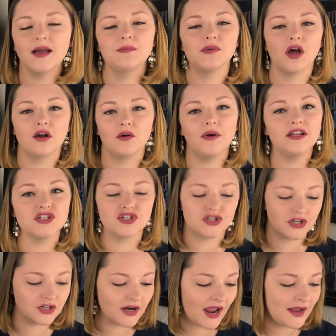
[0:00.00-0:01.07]
I'm not quite
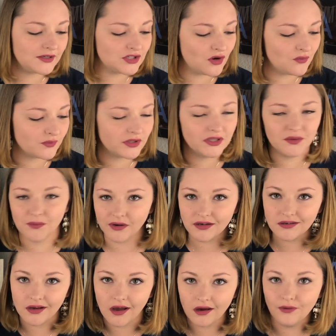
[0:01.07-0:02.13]
sure. I don't really want
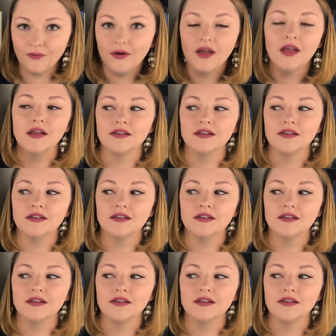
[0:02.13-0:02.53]
to know.